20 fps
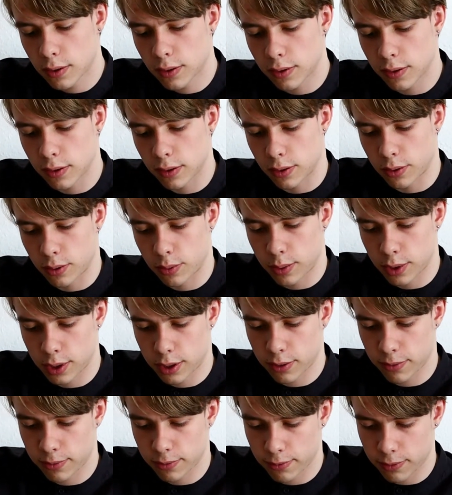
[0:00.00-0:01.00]
So you want
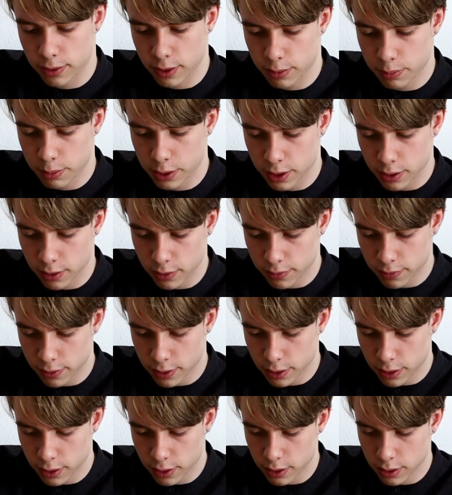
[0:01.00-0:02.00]
to flip it
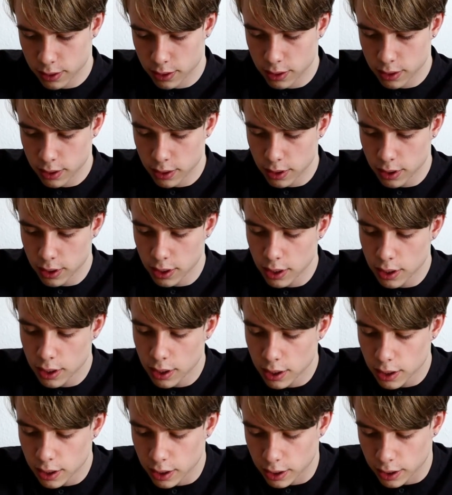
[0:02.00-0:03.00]
over.
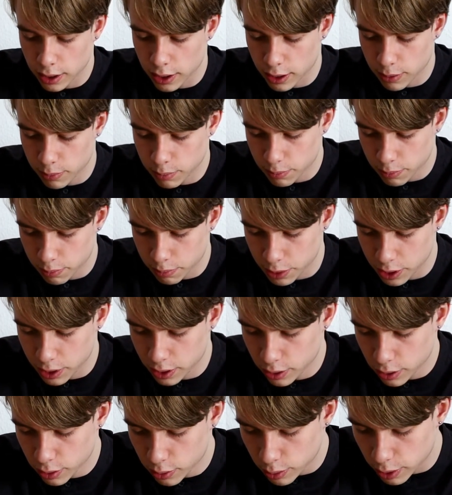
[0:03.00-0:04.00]
Again, be
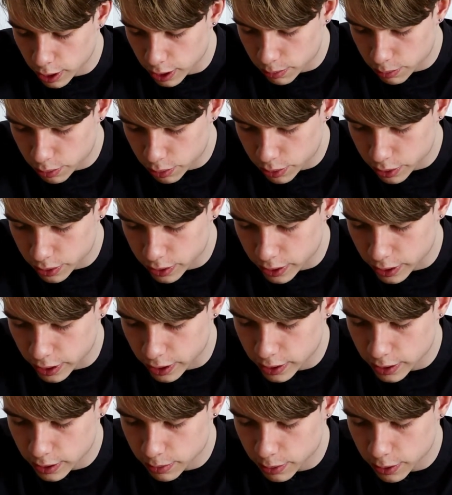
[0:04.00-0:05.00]
quite
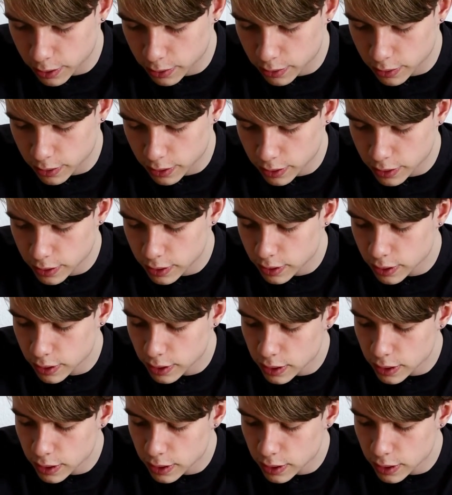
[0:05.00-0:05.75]
precise about this.